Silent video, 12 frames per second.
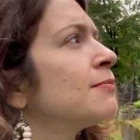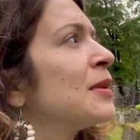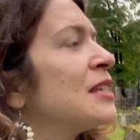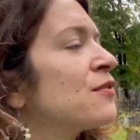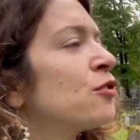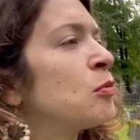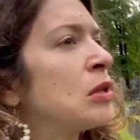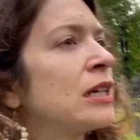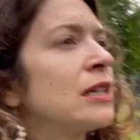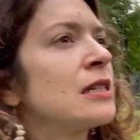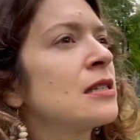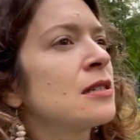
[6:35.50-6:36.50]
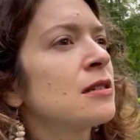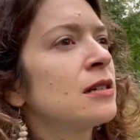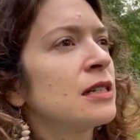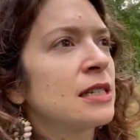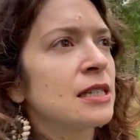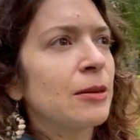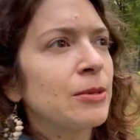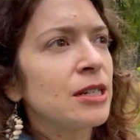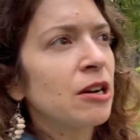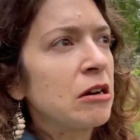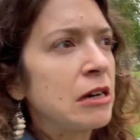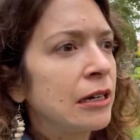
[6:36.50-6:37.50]
peaceful place, is a
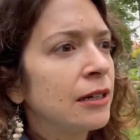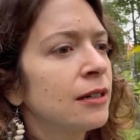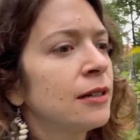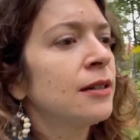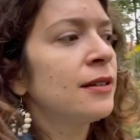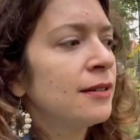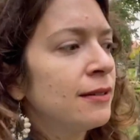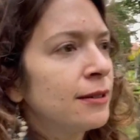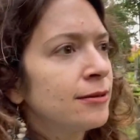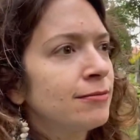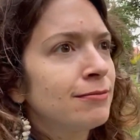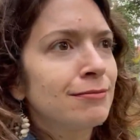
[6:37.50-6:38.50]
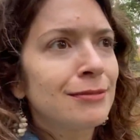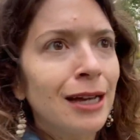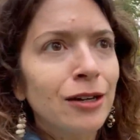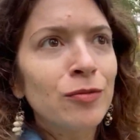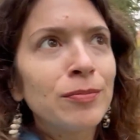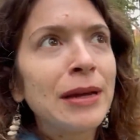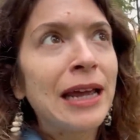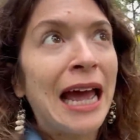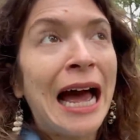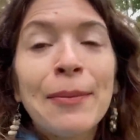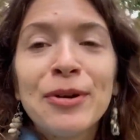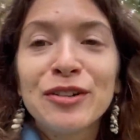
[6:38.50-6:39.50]
cemetery. I don't make a
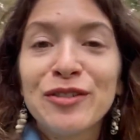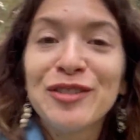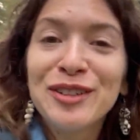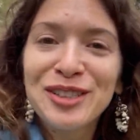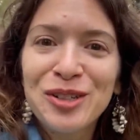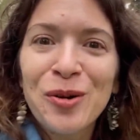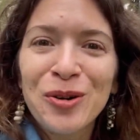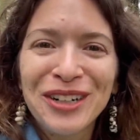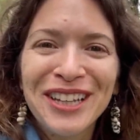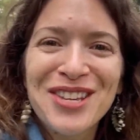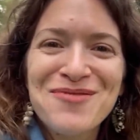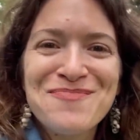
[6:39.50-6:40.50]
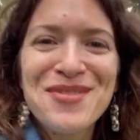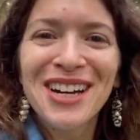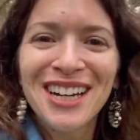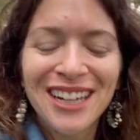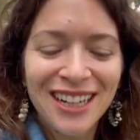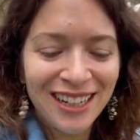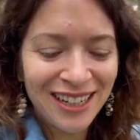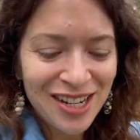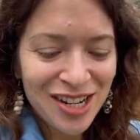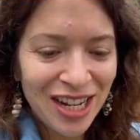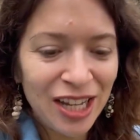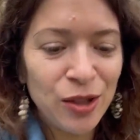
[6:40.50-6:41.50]
habit of touring them
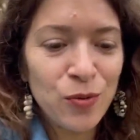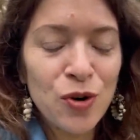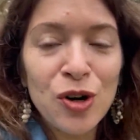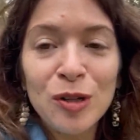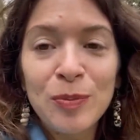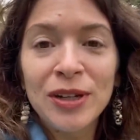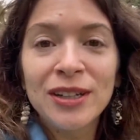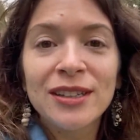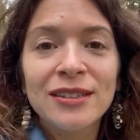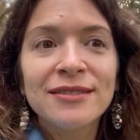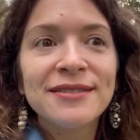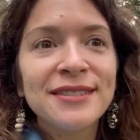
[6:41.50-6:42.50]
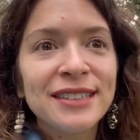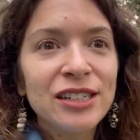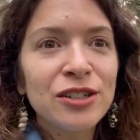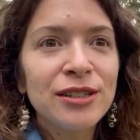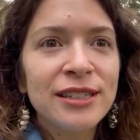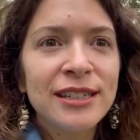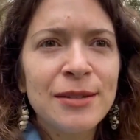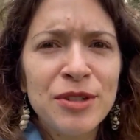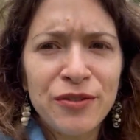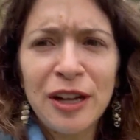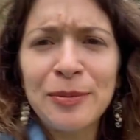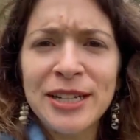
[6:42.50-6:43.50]
in the world, but I do seem
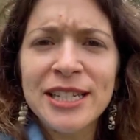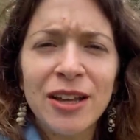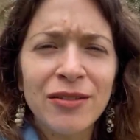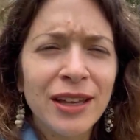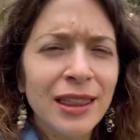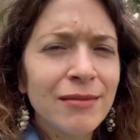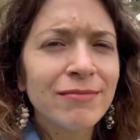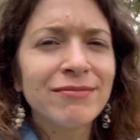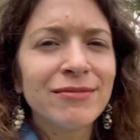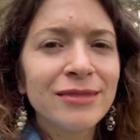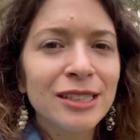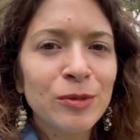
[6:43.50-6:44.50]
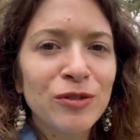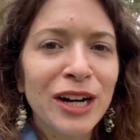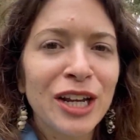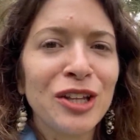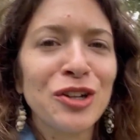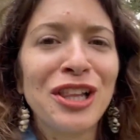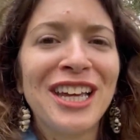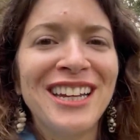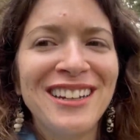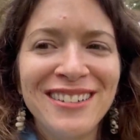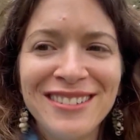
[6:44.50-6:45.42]
to find myself at them somewhat regularly.